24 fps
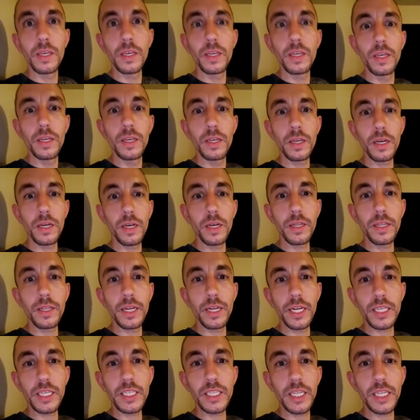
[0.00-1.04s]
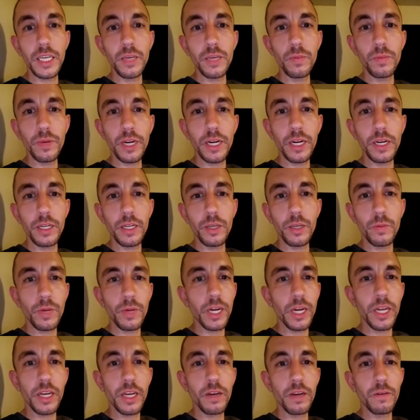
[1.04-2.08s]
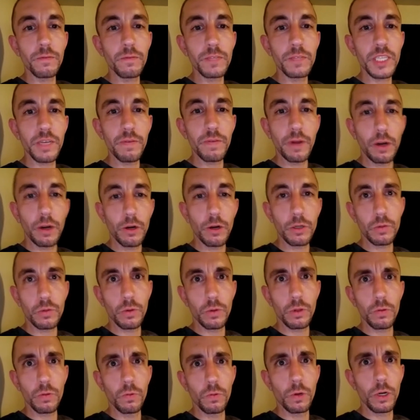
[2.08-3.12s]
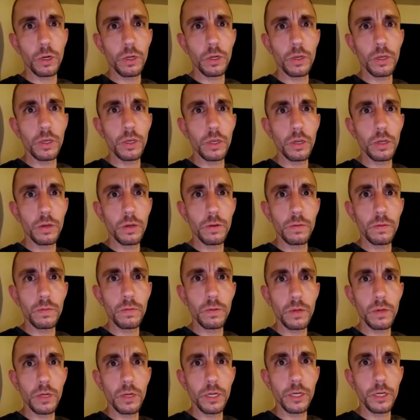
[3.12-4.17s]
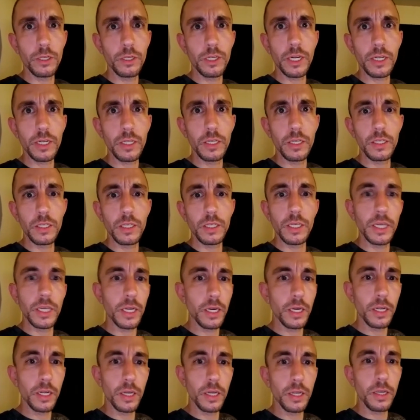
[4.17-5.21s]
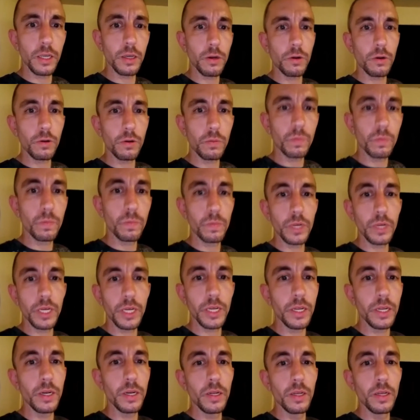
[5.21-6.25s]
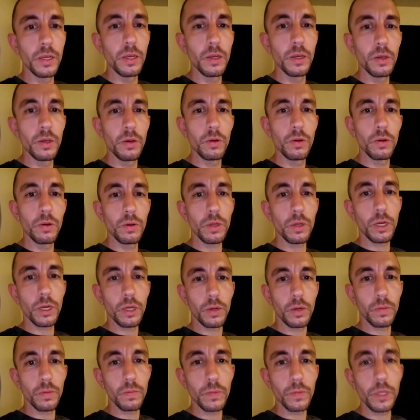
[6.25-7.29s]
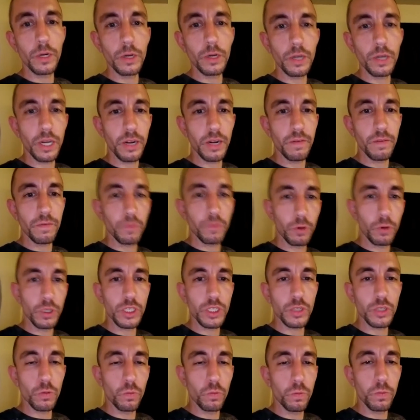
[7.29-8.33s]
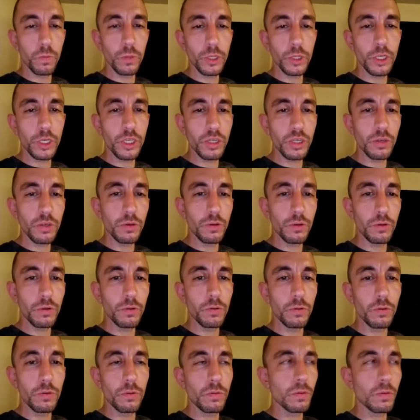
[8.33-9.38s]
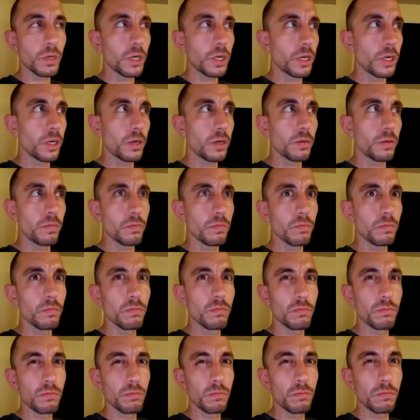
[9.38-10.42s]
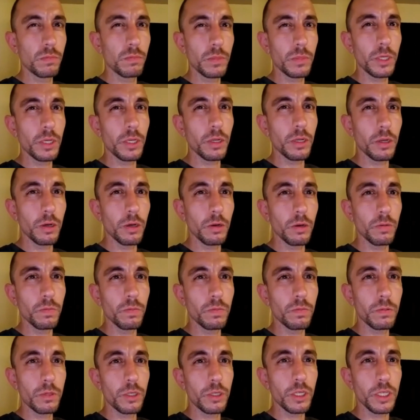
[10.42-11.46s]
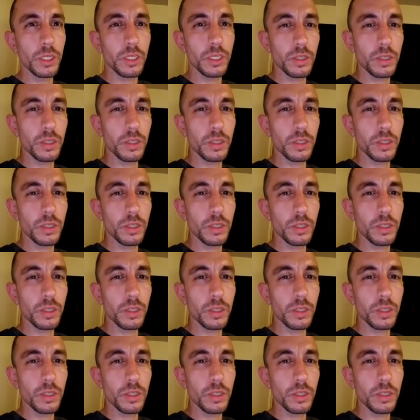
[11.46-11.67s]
The next day you might have 7 hours worth of work, you know, on your checklist, you get it done, you go home. But you're not forced to do, you know, just